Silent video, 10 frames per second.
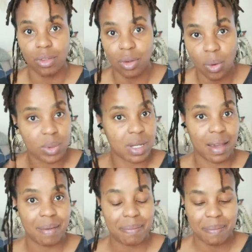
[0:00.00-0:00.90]
the whole
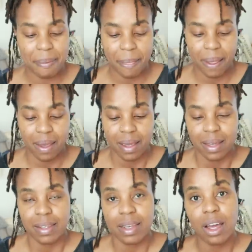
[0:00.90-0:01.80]
time.
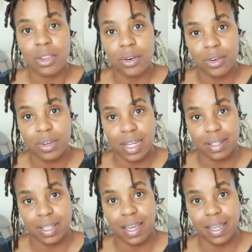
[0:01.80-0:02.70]
The other
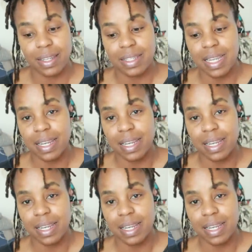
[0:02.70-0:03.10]
needle end